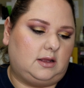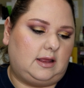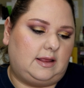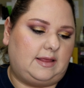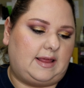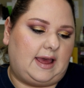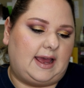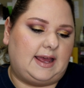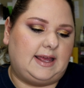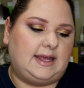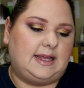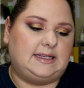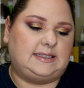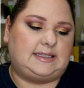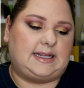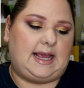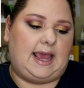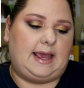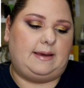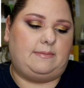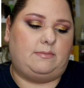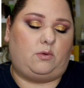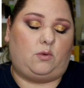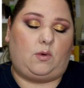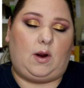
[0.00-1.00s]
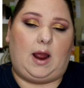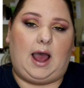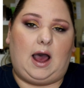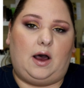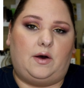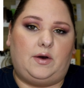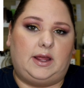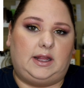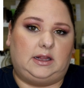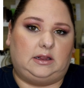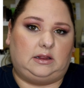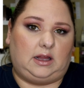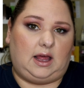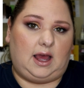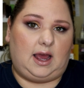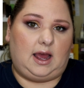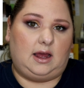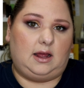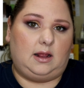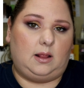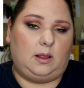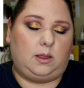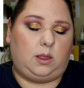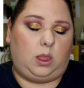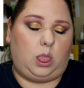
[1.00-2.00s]
that is a brow and
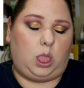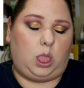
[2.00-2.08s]
lash